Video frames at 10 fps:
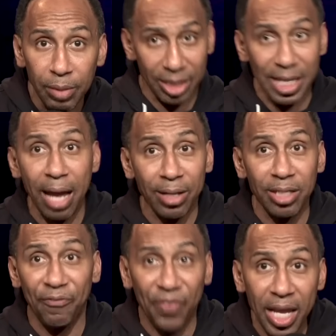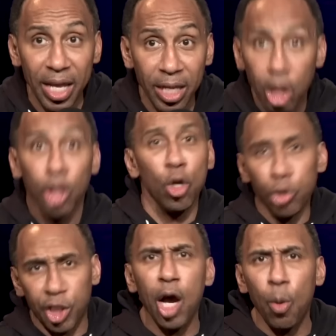Sounding defeated, you
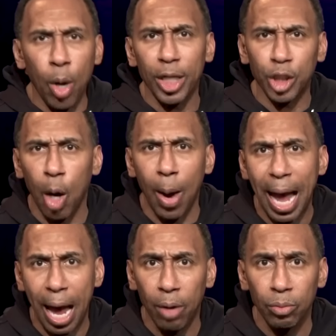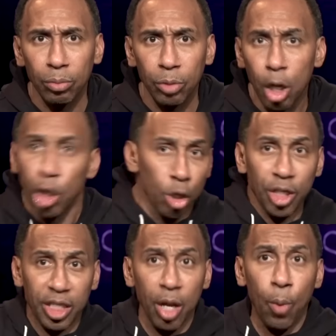still wanted to go out. You
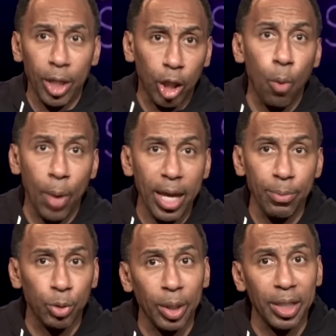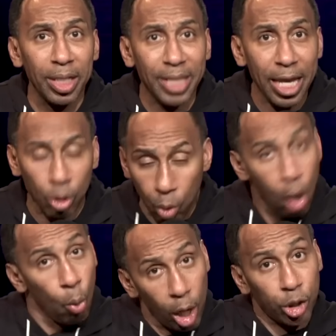just didn't want to go where he was willing to take you.
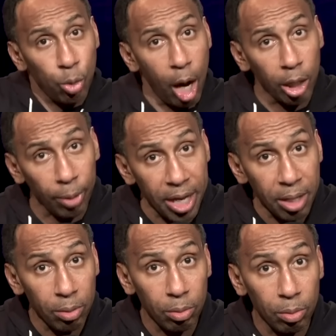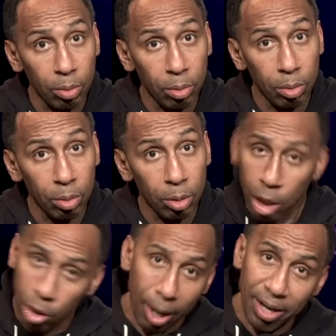Weren't you hungry?
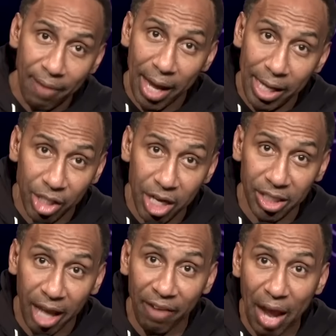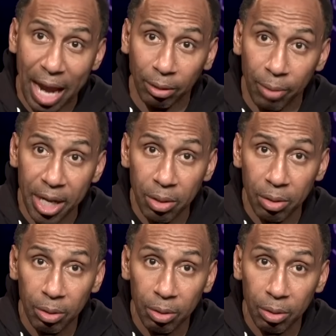You ain't never ate Cheesecake Factory?